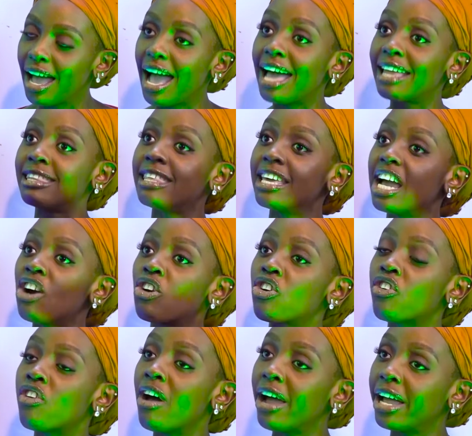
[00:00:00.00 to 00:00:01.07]
and they are
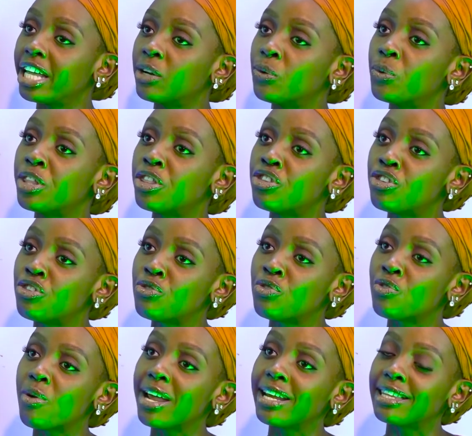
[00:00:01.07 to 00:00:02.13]
crying with
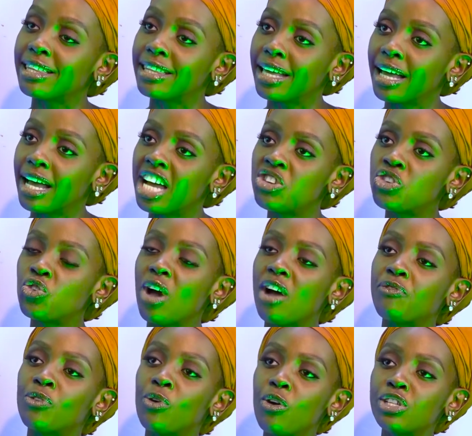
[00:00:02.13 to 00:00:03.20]
you right there, and you
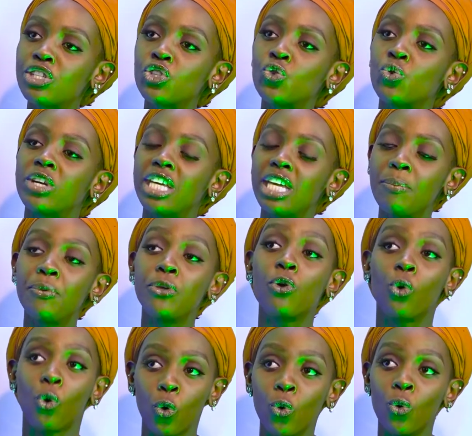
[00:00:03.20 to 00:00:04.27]
have got to keep
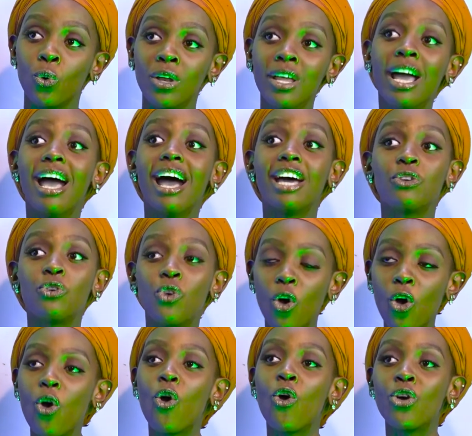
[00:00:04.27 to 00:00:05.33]
your cool and
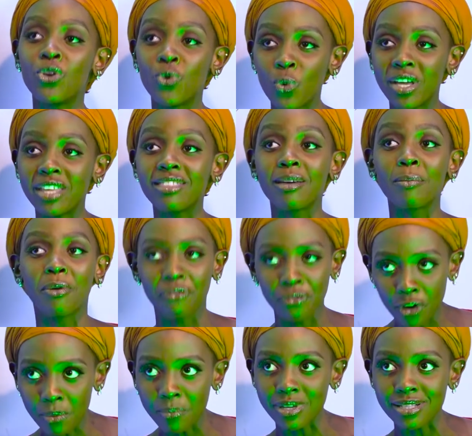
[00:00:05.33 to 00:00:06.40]
go on with the
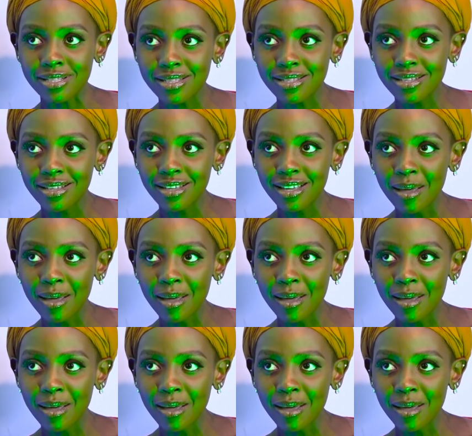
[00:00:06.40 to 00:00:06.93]
performance,